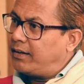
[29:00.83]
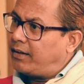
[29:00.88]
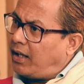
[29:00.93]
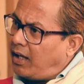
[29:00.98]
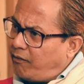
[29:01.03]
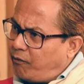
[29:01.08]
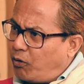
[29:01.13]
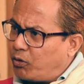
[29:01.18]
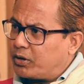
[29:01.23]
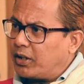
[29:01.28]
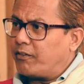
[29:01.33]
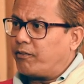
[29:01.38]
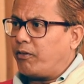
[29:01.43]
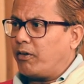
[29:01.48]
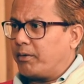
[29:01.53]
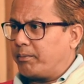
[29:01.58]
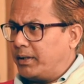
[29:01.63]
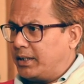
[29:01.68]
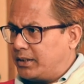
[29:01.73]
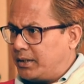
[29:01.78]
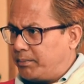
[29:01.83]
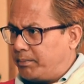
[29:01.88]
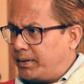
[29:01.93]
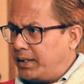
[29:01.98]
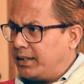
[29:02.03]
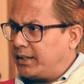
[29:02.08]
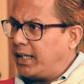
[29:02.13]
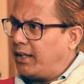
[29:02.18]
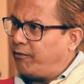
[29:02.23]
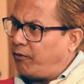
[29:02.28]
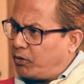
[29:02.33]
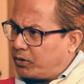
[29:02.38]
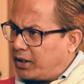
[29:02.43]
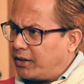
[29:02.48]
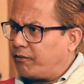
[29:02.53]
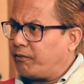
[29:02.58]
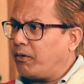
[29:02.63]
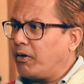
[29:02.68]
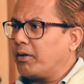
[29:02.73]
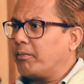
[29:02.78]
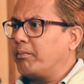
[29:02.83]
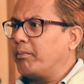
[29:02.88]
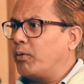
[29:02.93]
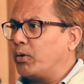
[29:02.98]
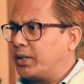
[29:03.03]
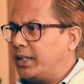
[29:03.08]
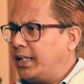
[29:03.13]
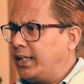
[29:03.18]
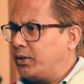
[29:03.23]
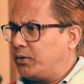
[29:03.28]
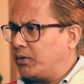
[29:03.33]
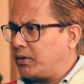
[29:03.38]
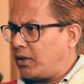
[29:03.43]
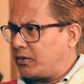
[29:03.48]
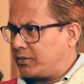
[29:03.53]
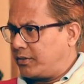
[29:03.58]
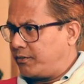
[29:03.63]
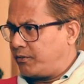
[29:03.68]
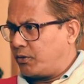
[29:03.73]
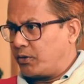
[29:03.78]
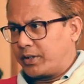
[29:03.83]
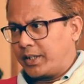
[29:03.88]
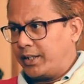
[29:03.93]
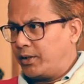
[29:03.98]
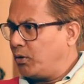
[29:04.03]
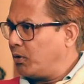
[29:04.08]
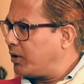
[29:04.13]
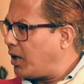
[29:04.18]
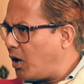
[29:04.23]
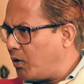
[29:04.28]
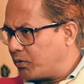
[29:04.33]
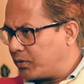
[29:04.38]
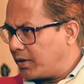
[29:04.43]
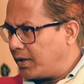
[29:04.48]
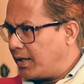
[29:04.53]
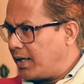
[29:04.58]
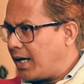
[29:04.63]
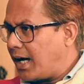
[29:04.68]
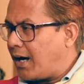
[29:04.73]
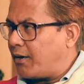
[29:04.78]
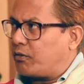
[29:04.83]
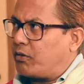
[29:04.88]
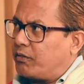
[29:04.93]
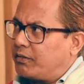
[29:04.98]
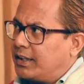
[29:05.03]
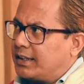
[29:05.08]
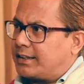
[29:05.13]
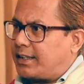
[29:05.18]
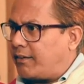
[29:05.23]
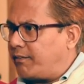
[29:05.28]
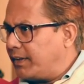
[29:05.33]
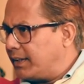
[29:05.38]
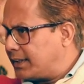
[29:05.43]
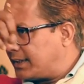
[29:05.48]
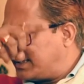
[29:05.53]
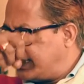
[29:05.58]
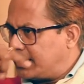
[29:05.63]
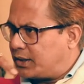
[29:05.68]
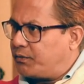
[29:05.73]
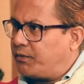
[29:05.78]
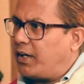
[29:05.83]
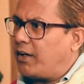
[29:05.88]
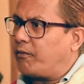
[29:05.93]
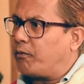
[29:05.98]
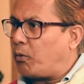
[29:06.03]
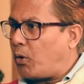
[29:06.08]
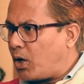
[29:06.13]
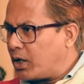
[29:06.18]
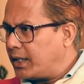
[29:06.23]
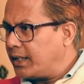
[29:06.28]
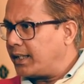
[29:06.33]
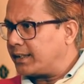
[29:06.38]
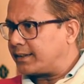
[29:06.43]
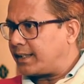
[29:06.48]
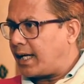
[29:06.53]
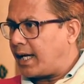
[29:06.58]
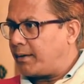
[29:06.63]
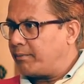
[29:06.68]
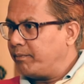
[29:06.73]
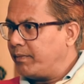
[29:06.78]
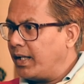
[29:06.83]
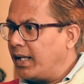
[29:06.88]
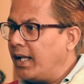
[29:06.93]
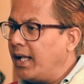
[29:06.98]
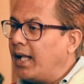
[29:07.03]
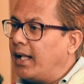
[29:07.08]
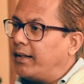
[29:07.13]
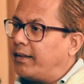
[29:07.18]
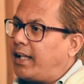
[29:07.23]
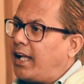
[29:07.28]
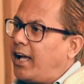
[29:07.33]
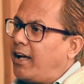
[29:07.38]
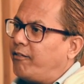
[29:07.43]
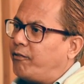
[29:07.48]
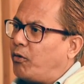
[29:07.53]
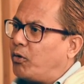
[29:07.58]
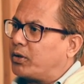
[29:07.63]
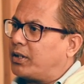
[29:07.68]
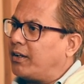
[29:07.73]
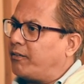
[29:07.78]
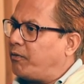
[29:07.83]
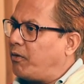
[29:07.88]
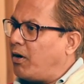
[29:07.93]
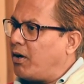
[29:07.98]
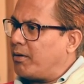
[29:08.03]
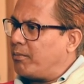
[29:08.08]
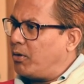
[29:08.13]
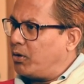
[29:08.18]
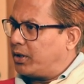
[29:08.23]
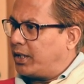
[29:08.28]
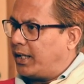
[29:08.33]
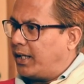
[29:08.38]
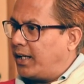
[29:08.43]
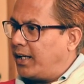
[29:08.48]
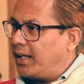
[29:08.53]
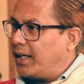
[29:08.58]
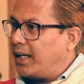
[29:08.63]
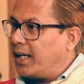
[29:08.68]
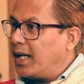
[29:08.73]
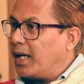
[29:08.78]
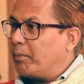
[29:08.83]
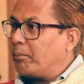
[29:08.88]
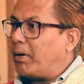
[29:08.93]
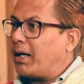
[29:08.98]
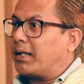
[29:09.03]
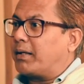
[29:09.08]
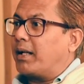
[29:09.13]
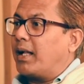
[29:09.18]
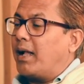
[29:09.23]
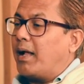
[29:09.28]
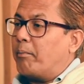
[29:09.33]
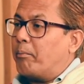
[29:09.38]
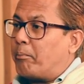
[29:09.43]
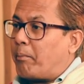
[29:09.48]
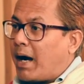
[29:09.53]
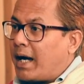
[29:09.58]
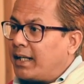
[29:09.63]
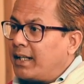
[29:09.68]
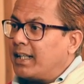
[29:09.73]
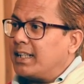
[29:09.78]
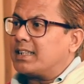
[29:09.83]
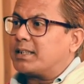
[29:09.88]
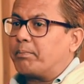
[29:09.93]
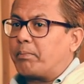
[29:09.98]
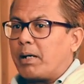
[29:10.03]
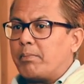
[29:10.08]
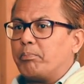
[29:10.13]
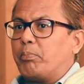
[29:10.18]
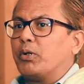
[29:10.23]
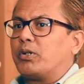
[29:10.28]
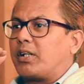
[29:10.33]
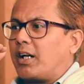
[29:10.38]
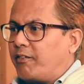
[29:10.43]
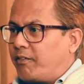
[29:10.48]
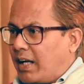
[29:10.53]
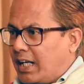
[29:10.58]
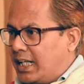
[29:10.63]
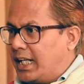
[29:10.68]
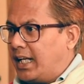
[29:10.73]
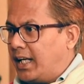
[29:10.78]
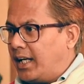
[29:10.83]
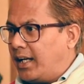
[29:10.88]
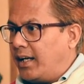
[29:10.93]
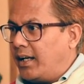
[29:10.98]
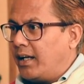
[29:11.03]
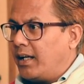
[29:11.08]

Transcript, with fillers: they voted for BJP, they voted for Modi in 2014, no doubt. Out of the 7 seats we have won in Assam, they have voted for Modi. But minus Brahmaputra Valley,